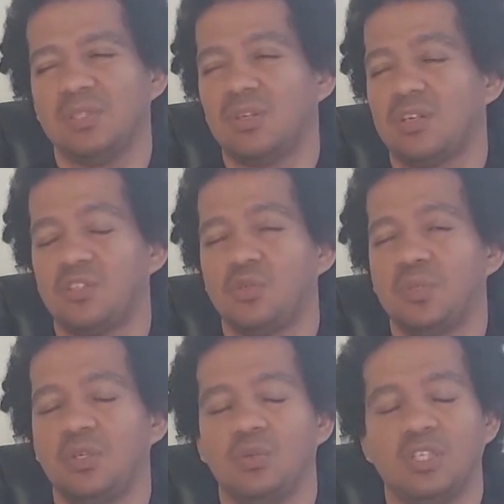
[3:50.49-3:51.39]
but
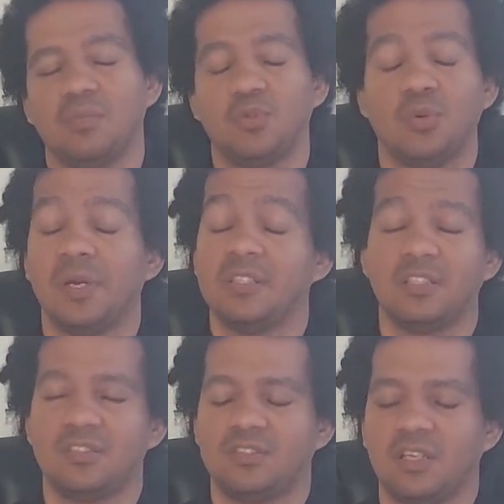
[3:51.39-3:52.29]
arguably only up to a
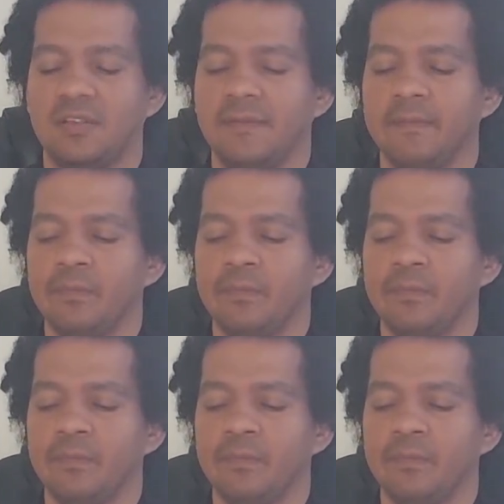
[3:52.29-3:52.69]
minor extent